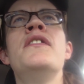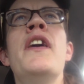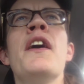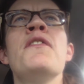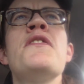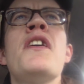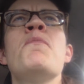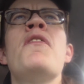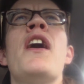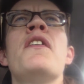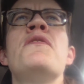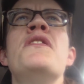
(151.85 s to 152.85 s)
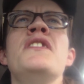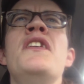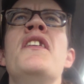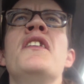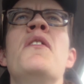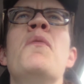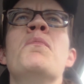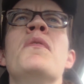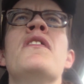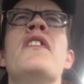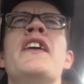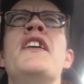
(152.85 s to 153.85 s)
every time that I've seen
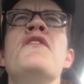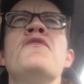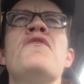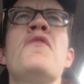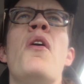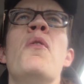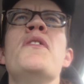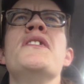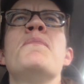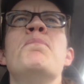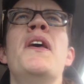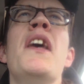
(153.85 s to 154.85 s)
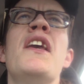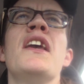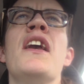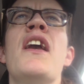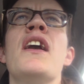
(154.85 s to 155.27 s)
him, like he's just always picking.